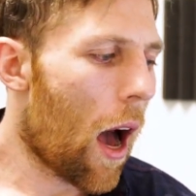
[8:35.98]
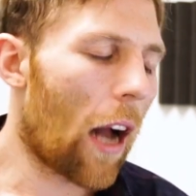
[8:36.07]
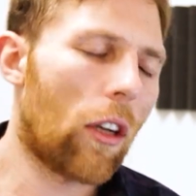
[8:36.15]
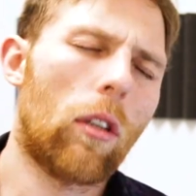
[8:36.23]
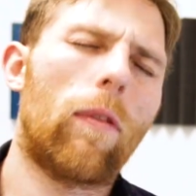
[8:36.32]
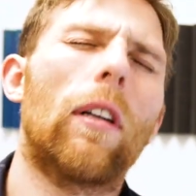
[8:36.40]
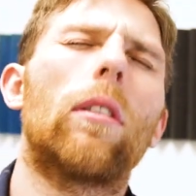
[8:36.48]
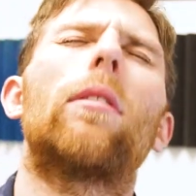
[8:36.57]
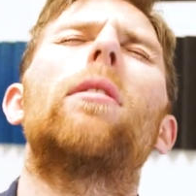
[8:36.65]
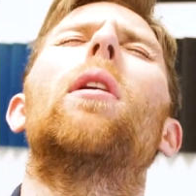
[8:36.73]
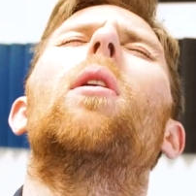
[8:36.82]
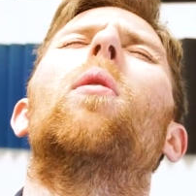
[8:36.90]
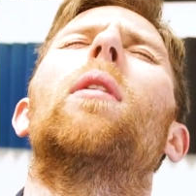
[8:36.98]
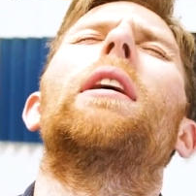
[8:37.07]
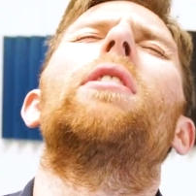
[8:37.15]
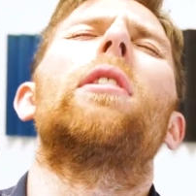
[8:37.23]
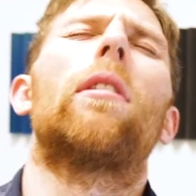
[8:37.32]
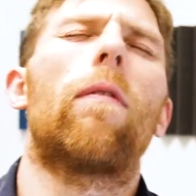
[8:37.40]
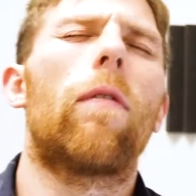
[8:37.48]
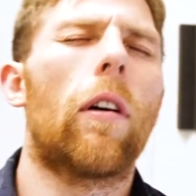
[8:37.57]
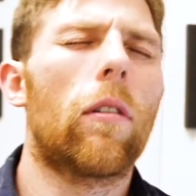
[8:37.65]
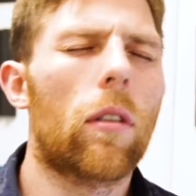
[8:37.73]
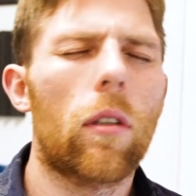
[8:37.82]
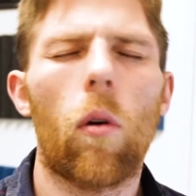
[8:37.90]
I just felt so itchy and
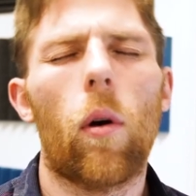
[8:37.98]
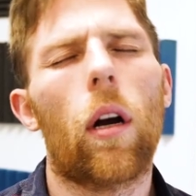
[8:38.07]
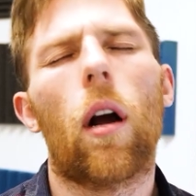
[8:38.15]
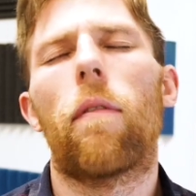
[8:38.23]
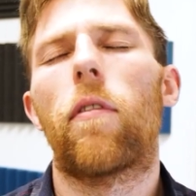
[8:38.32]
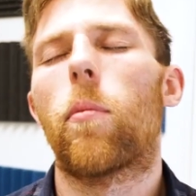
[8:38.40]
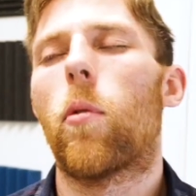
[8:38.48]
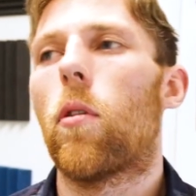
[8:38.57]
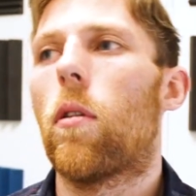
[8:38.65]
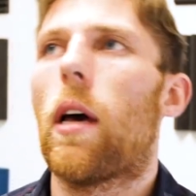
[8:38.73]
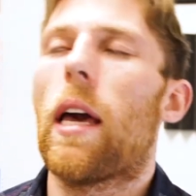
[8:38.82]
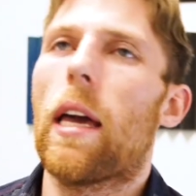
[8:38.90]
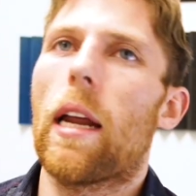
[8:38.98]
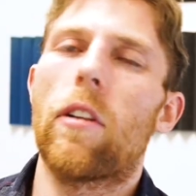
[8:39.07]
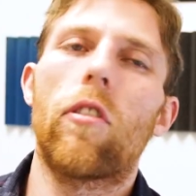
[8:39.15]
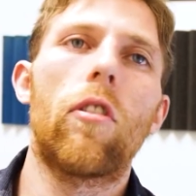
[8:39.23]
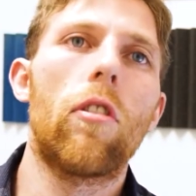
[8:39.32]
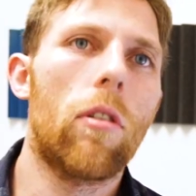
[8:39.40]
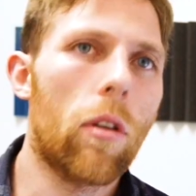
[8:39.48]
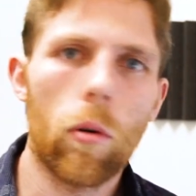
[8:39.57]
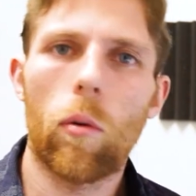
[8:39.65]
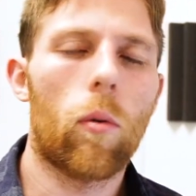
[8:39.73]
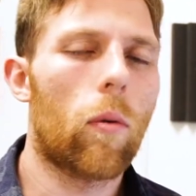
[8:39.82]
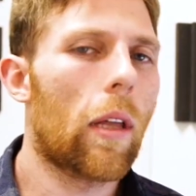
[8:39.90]
felt so uncomfortable, and I just
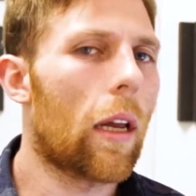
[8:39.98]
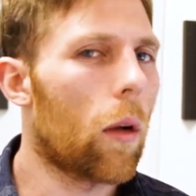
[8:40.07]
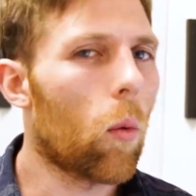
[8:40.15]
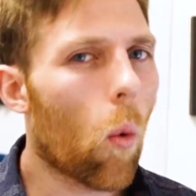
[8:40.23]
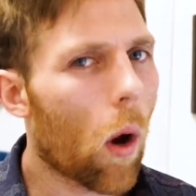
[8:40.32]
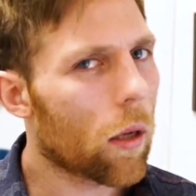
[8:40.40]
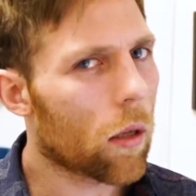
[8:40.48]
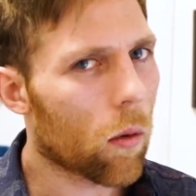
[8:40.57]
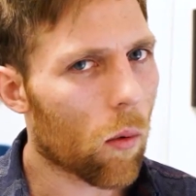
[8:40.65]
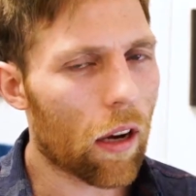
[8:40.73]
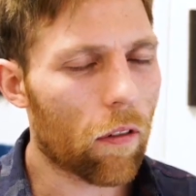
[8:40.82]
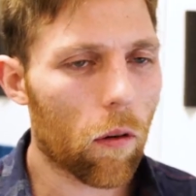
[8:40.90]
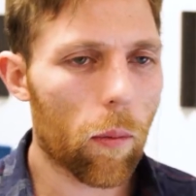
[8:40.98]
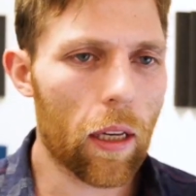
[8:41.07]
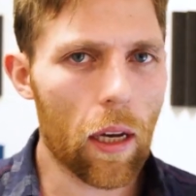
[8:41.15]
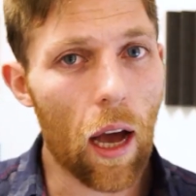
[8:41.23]
knew that it wasn't right for me.